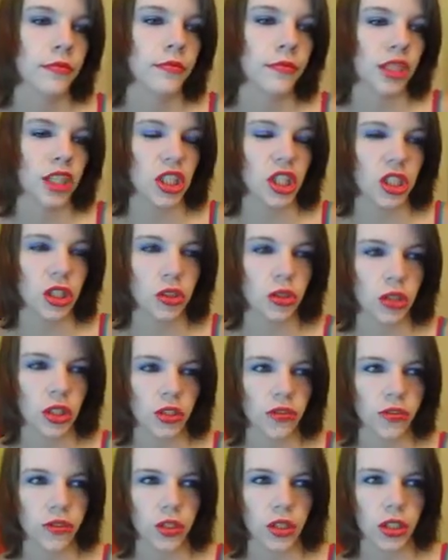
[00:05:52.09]
make sure you
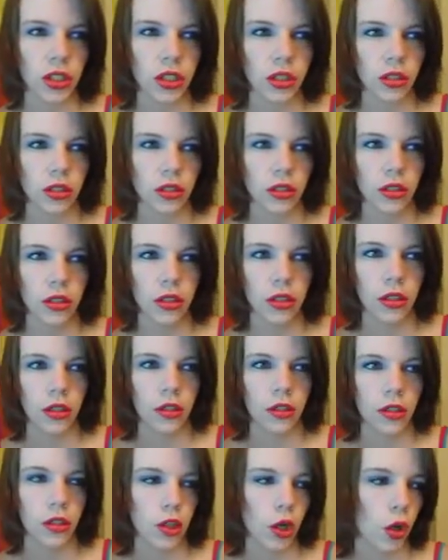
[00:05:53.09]
look for
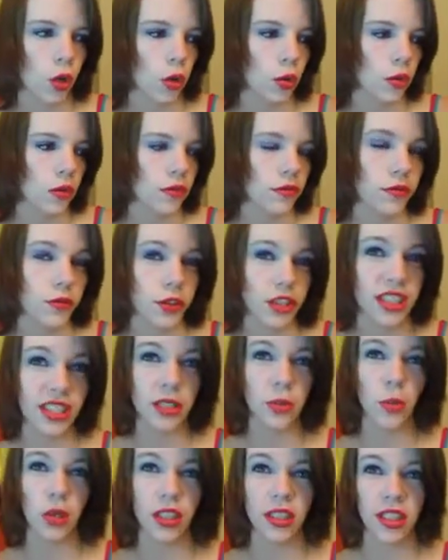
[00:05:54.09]

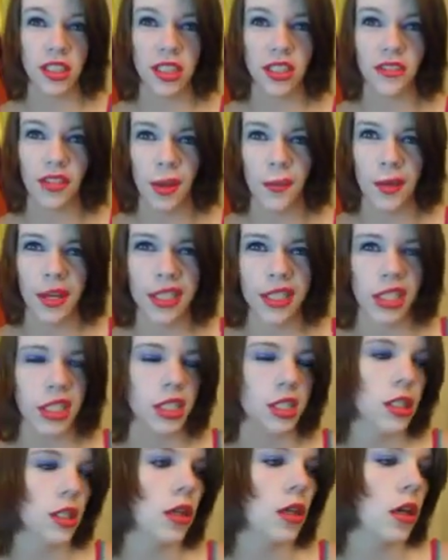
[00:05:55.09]
no-footed ones, if that makes
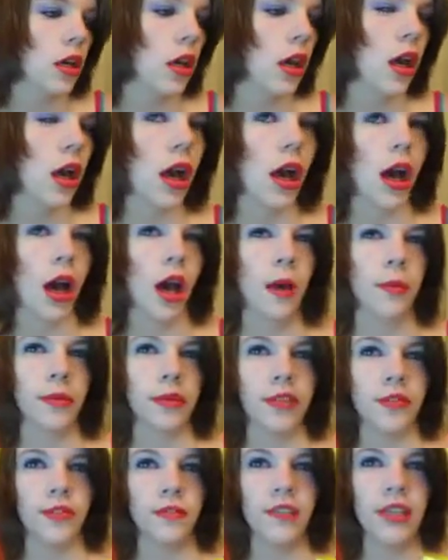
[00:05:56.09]
sense.
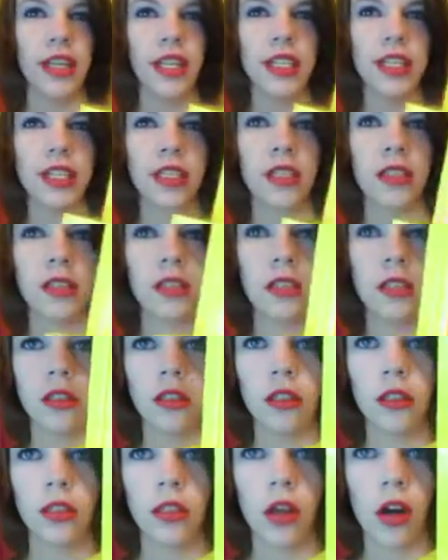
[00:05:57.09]
The feet
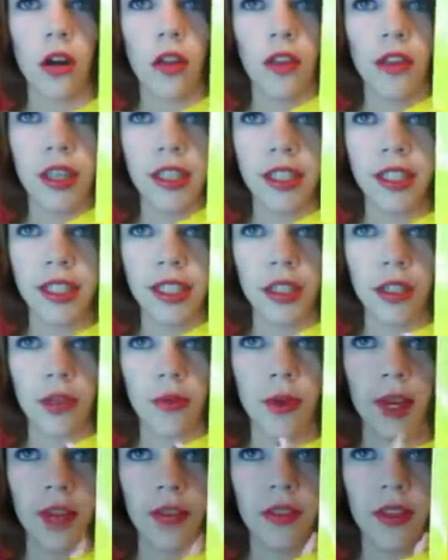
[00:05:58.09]
are this little
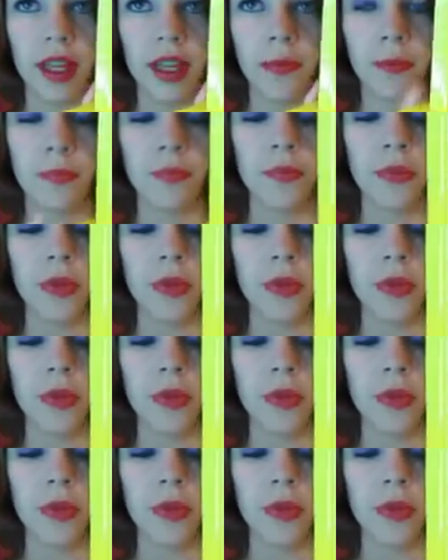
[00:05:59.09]
round thing.